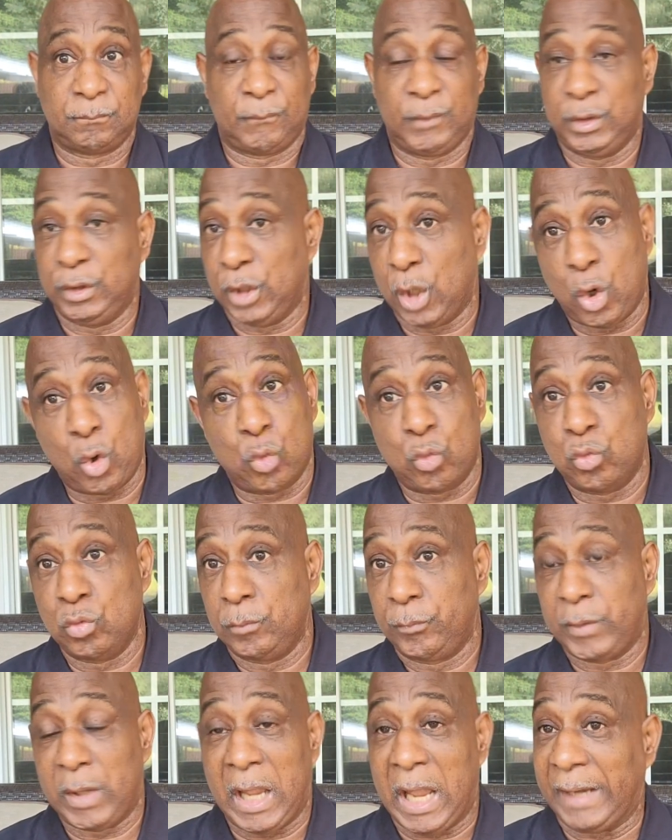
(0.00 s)
No,
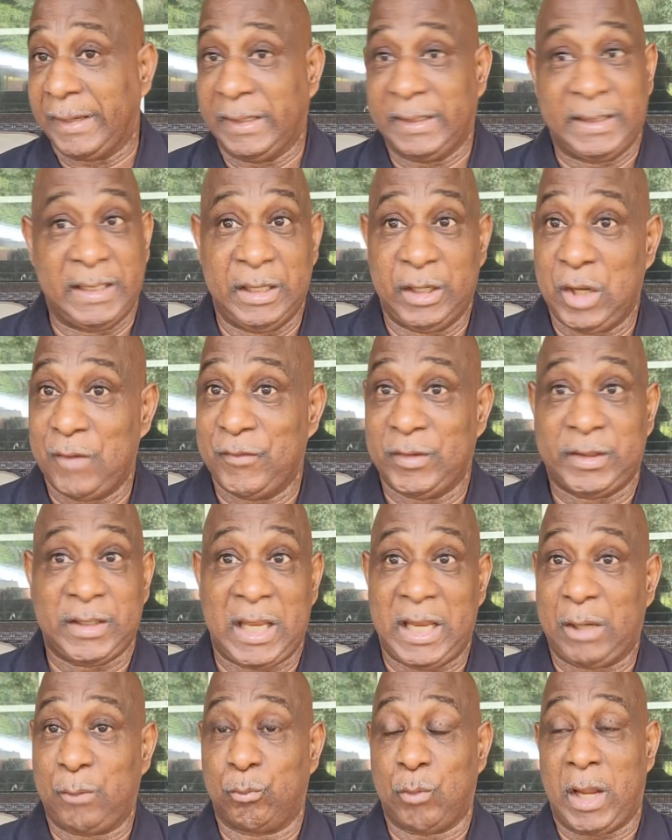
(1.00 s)
I didn't get
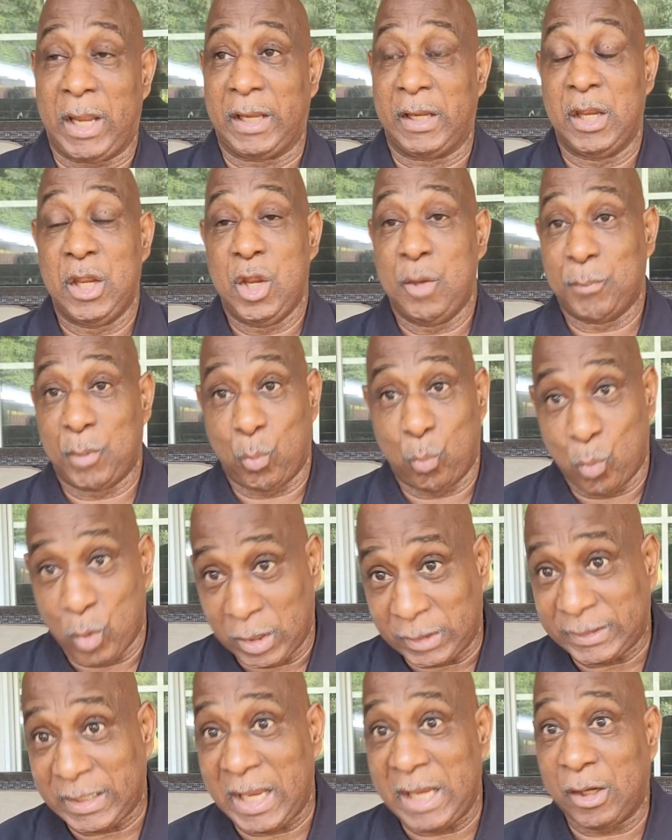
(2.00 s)
everything right. But
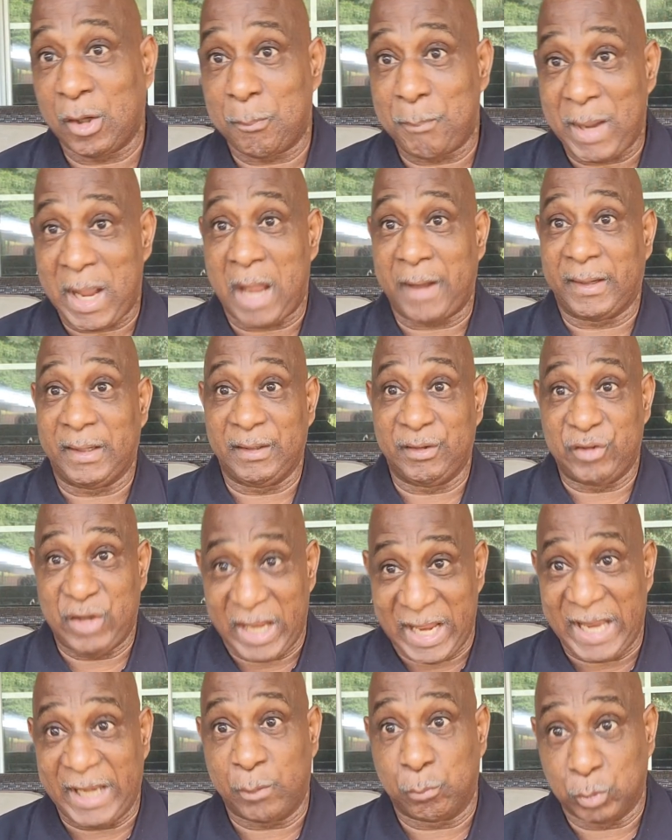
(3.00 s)
one thing about it,
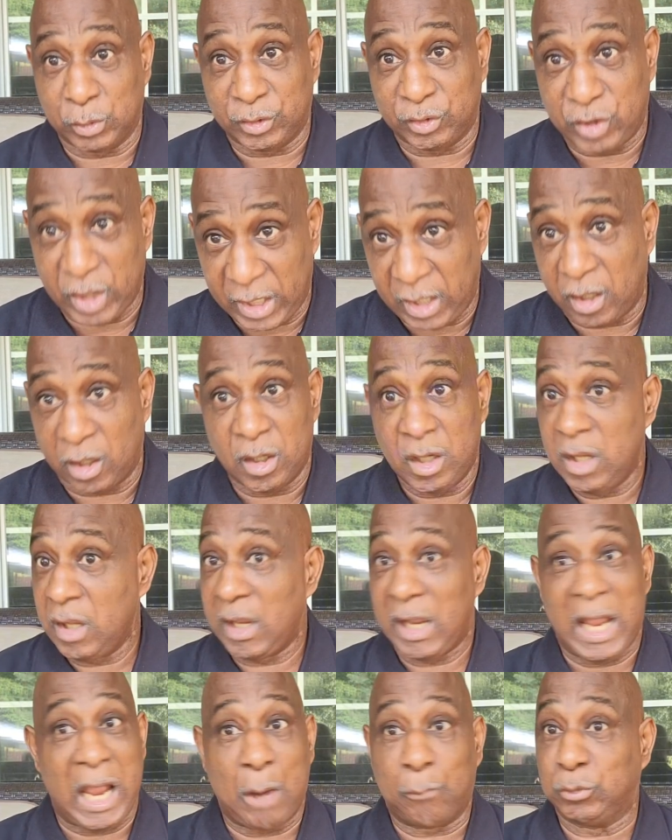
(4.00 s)
Daddy was there.
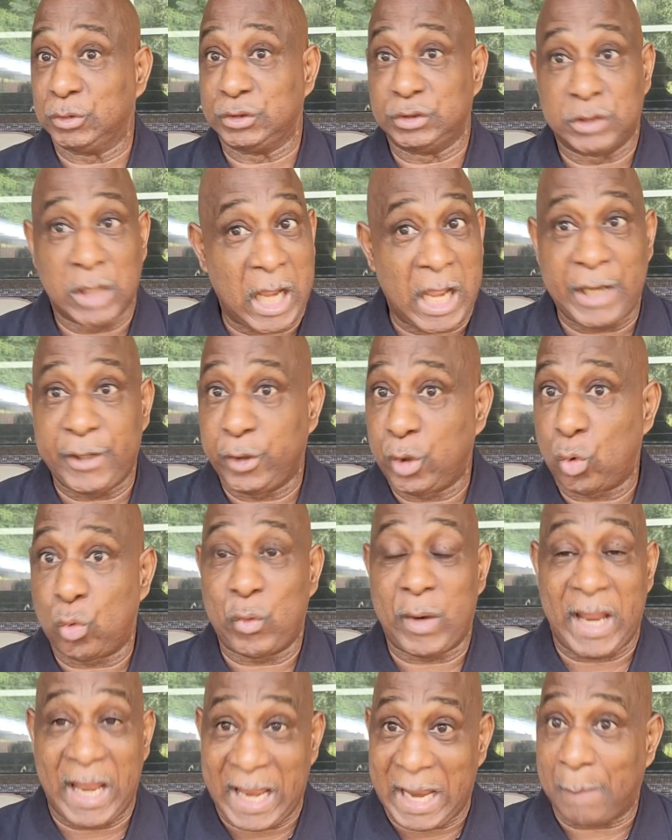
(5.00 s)
I was not no
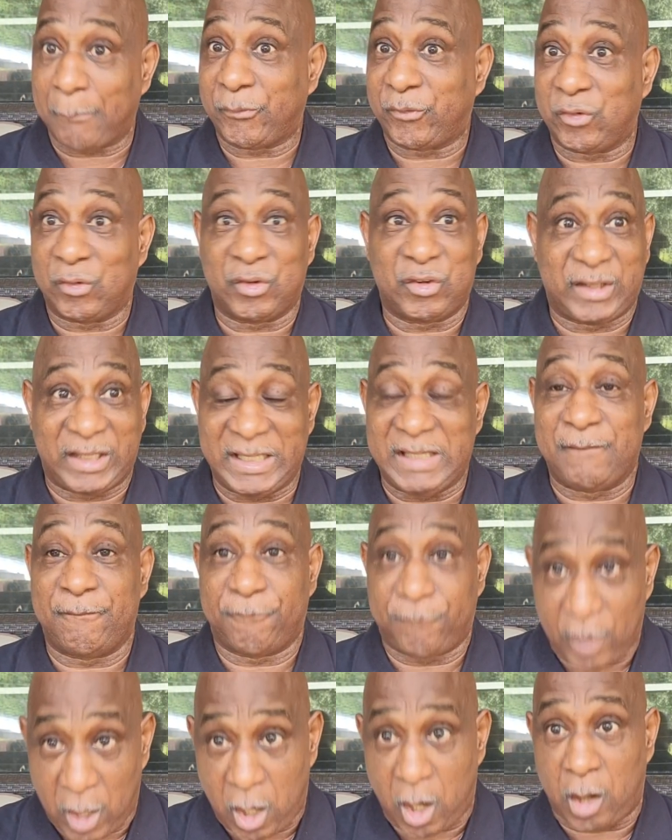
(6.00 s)
absentee
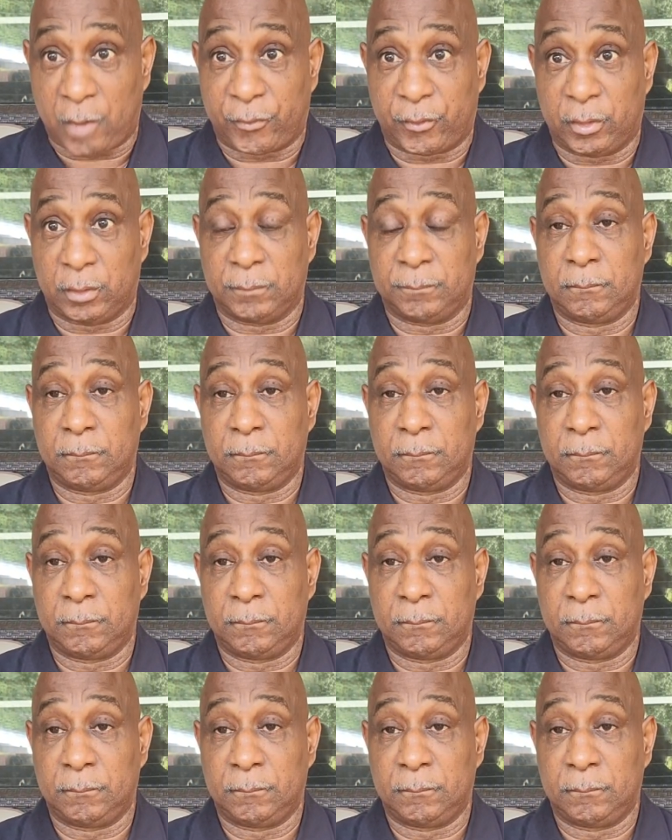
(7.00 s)
father.